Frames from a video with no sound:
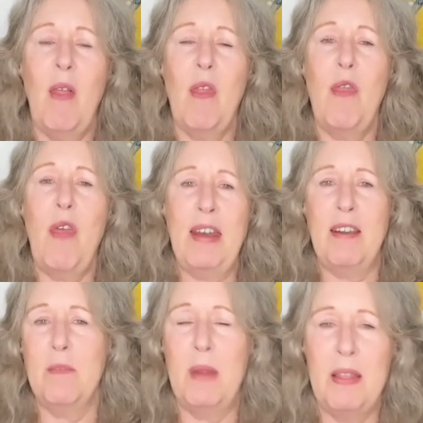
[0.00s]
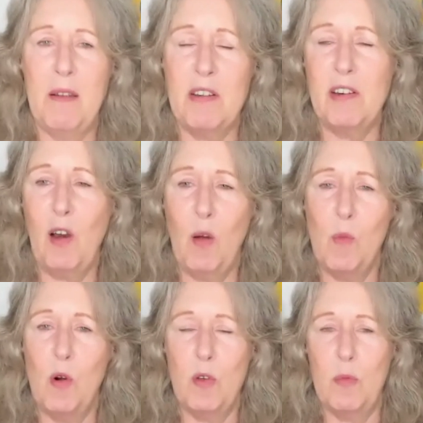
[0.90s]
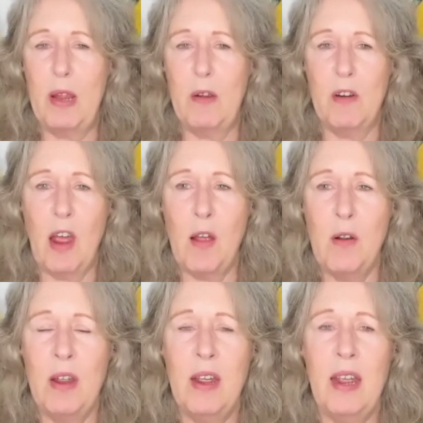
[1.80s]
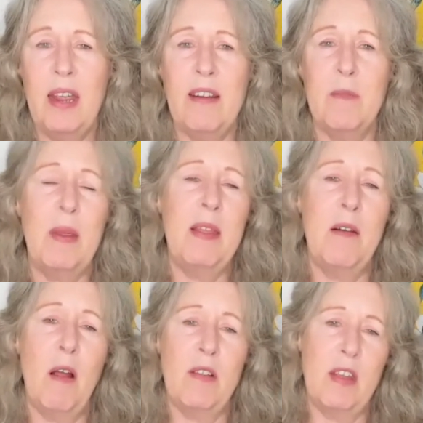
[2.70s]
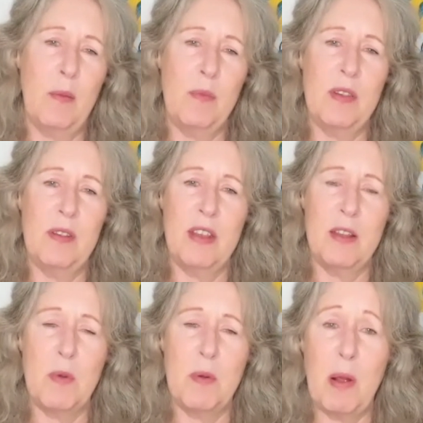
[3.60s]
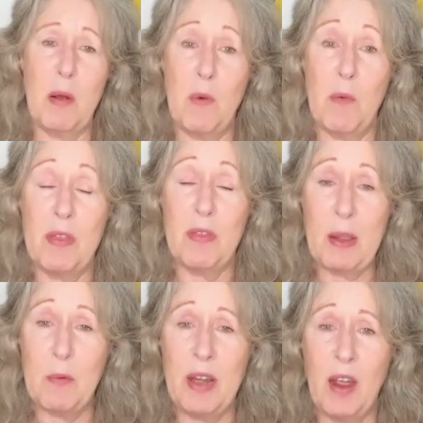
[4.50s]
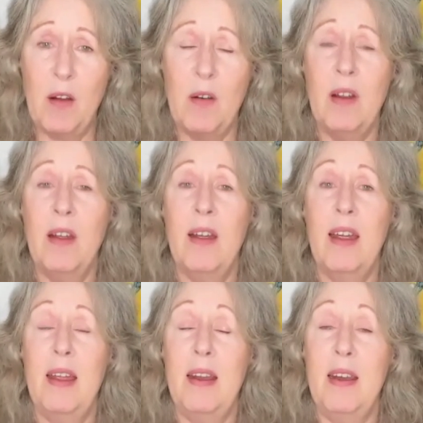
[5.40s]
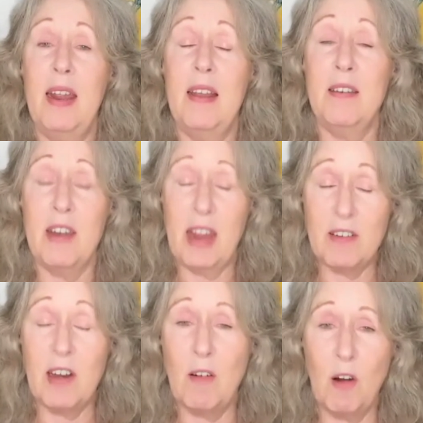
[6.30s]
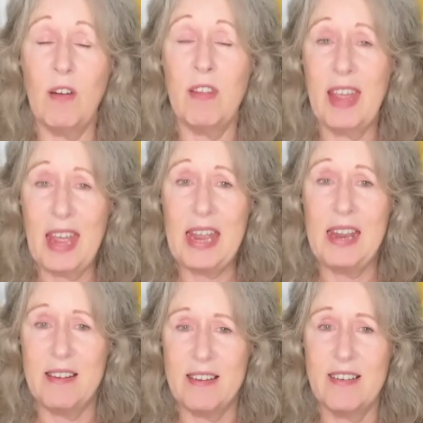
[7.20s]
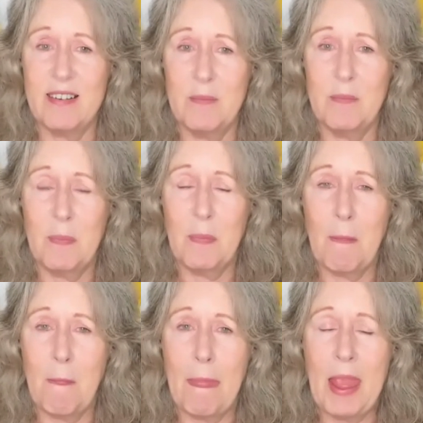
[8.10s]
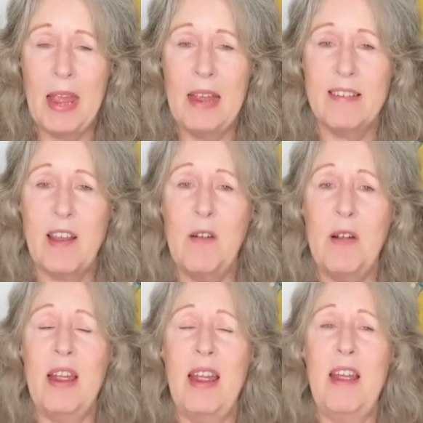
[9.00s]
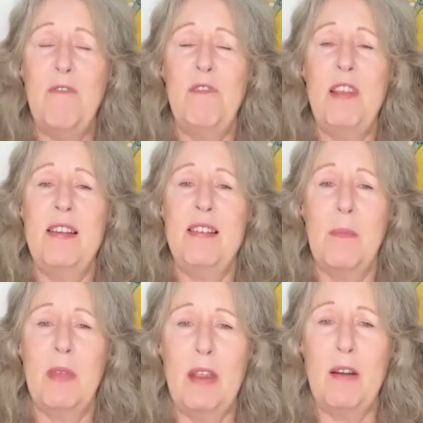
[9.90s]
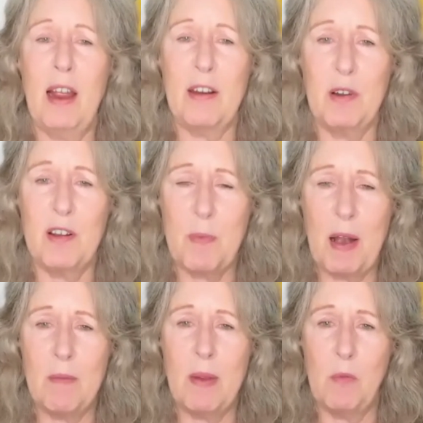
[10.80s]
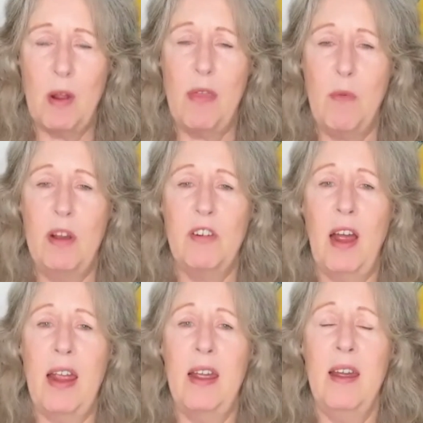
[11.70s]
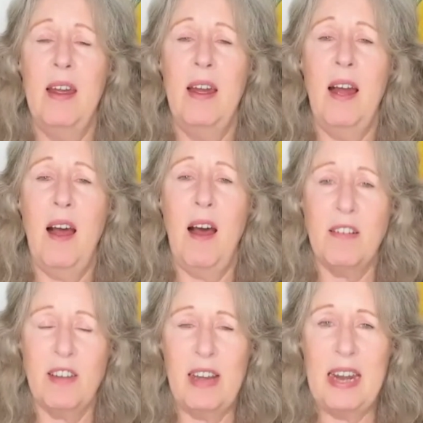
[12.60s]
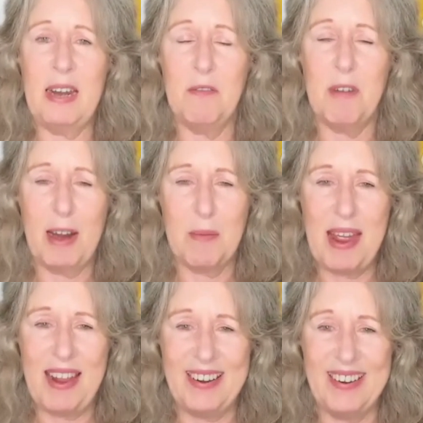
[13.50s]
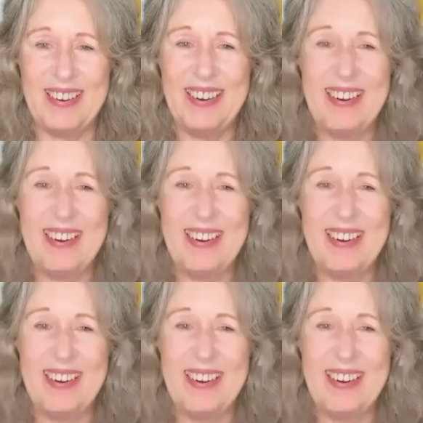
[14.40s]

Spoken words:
That doesn't mean there isn't a lot more that we could know. It doesn't mean there aren't circumstances where what we think we know is no longer the case. So if this is something you'd like to experiment with, which I heartily recommend,